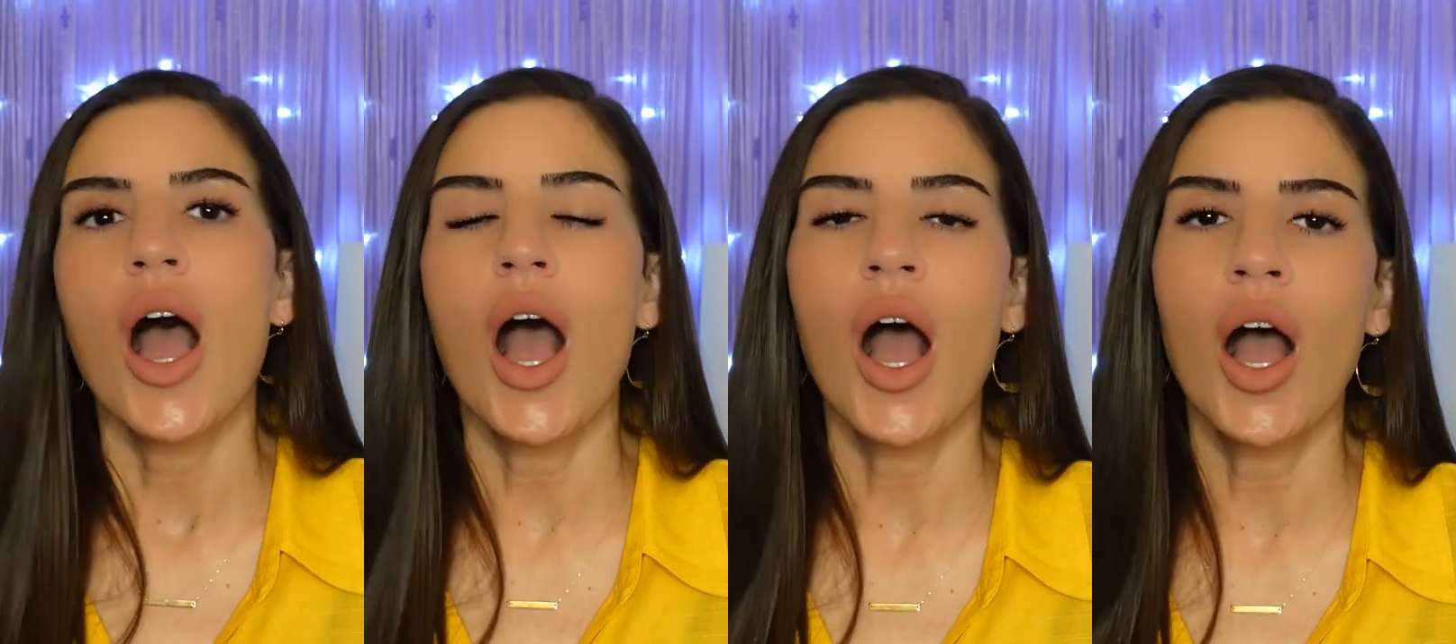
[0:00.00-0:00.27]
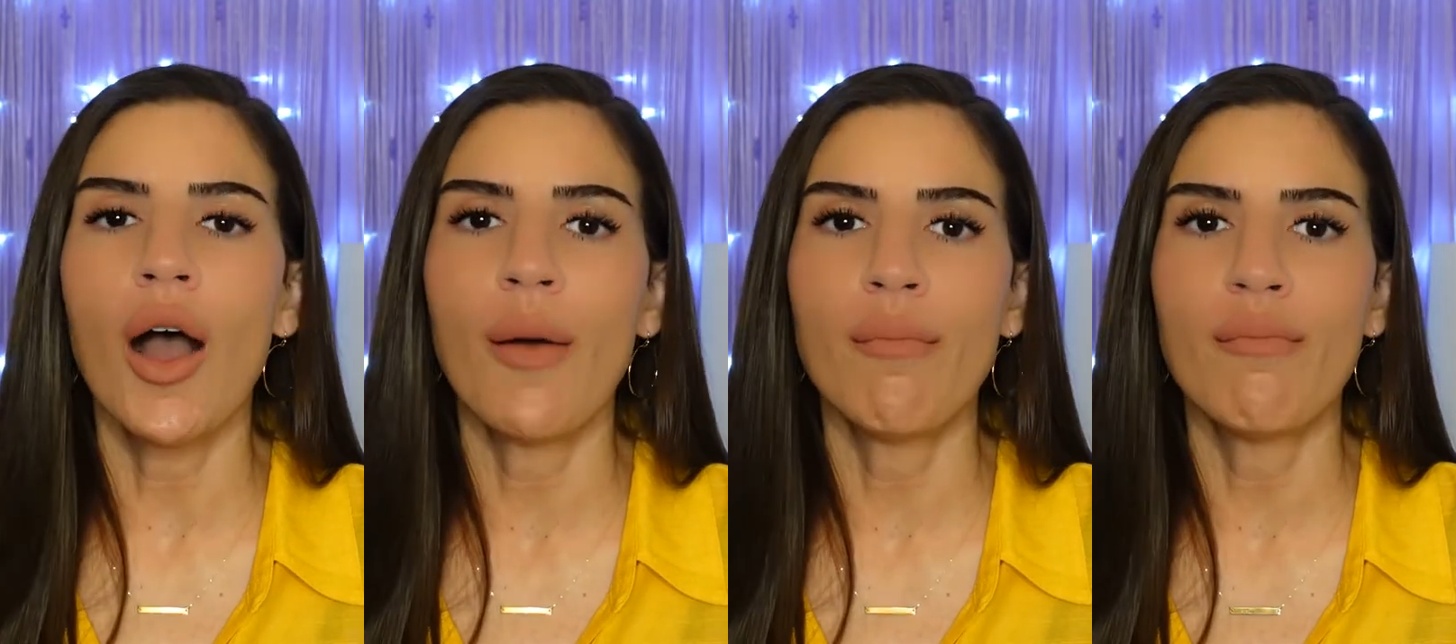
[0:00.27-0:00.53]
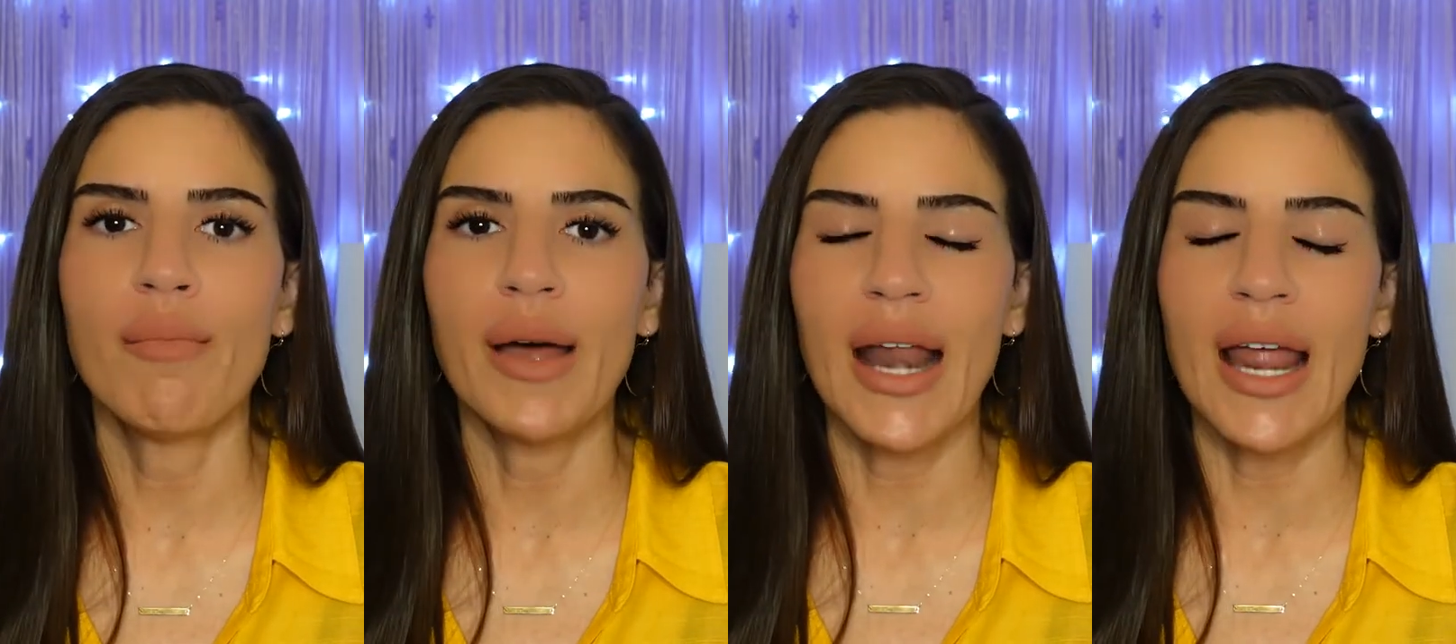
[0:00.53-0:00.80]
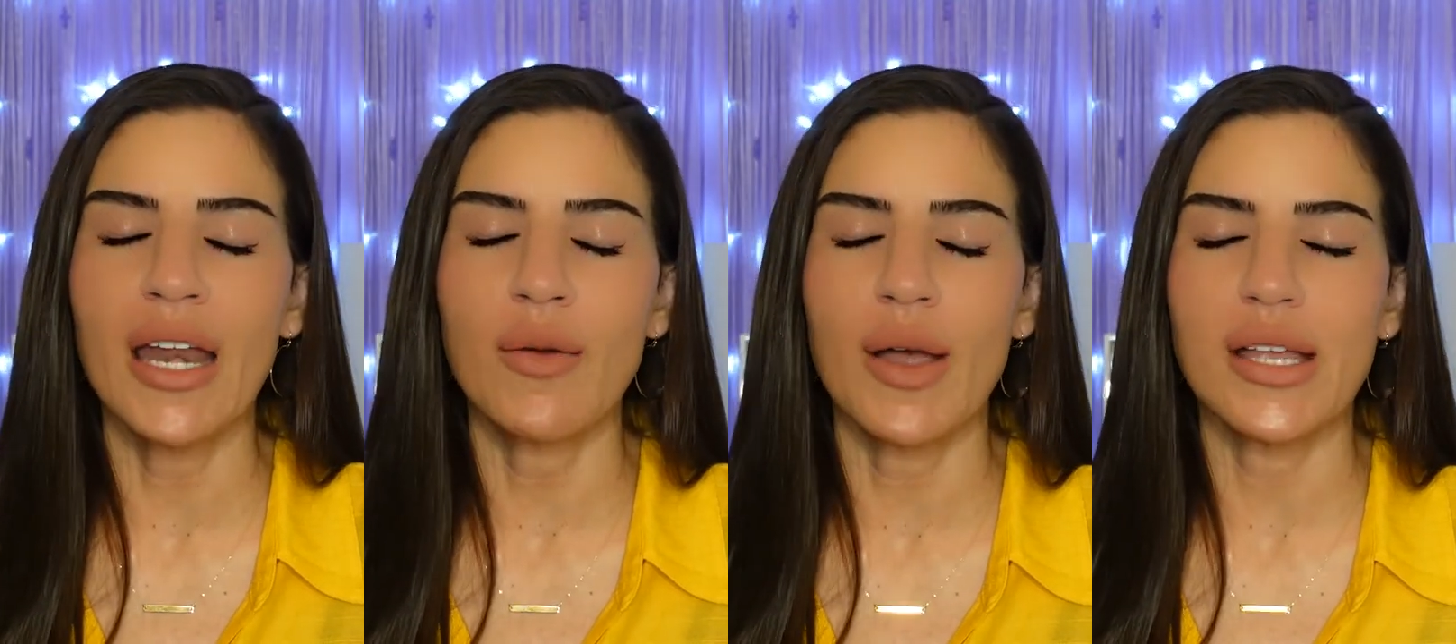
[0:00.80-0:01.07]
Um, but
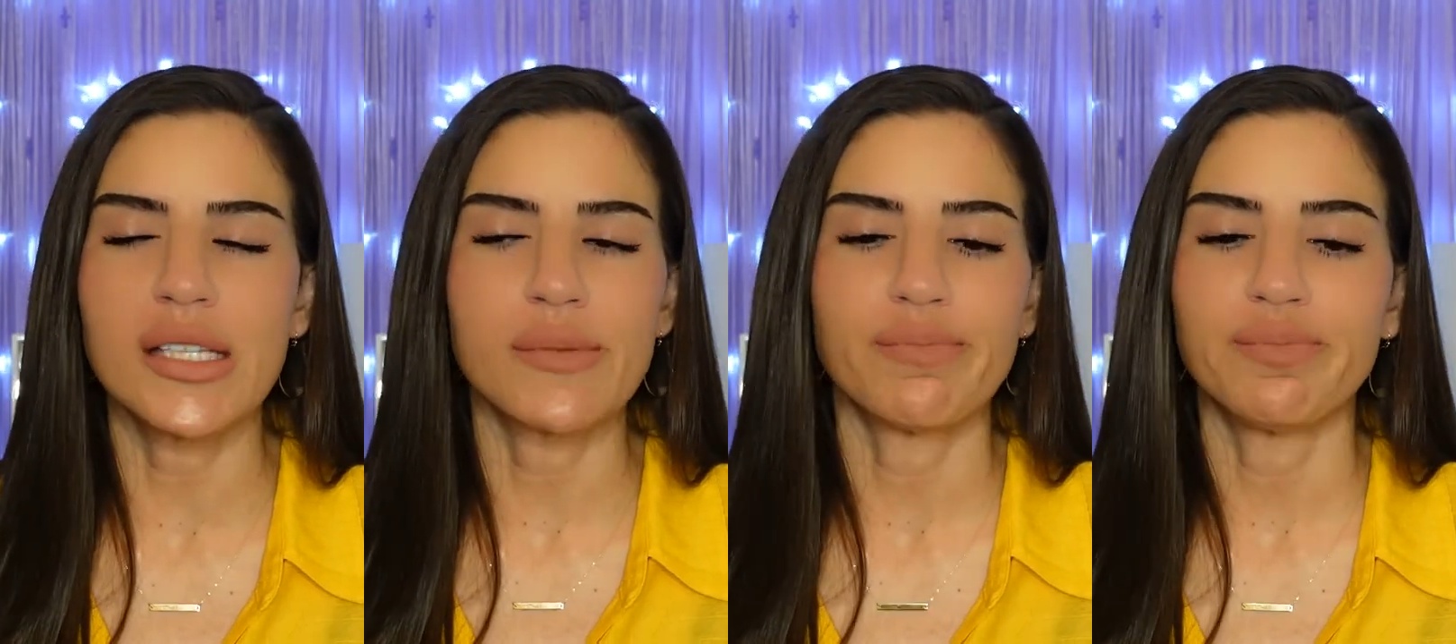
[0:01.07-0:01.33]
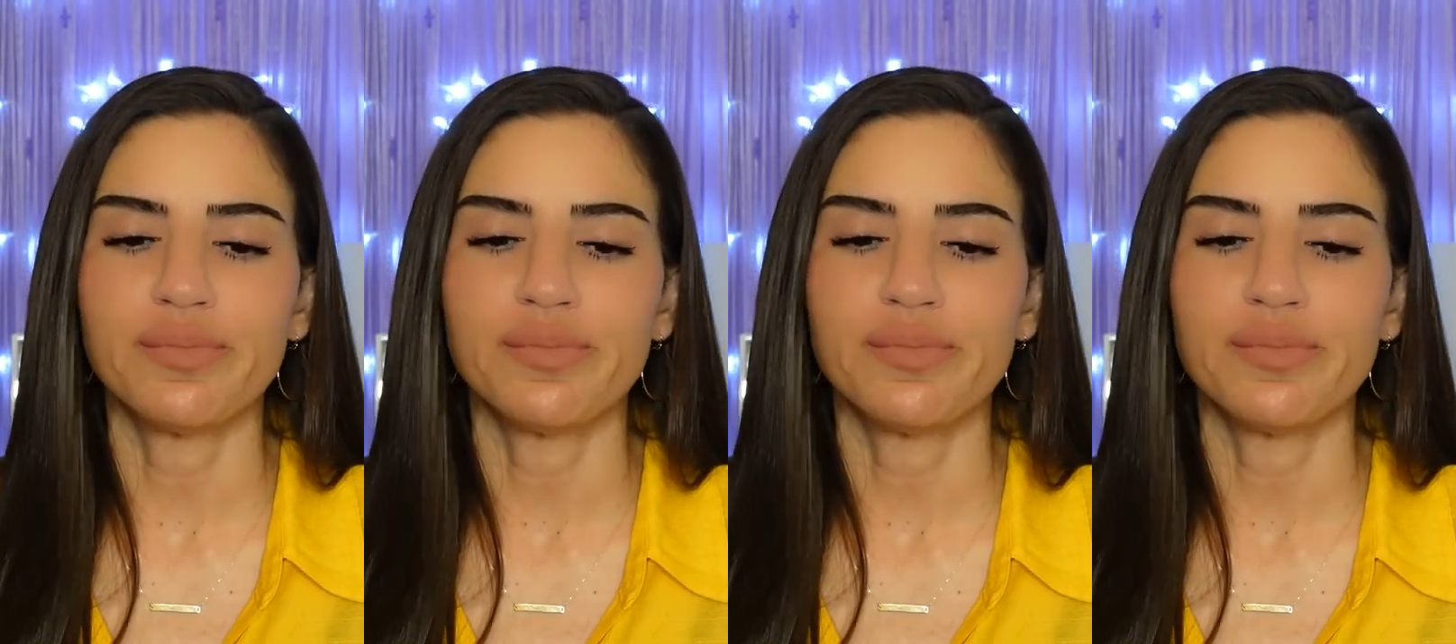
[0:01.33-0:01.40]
anyways,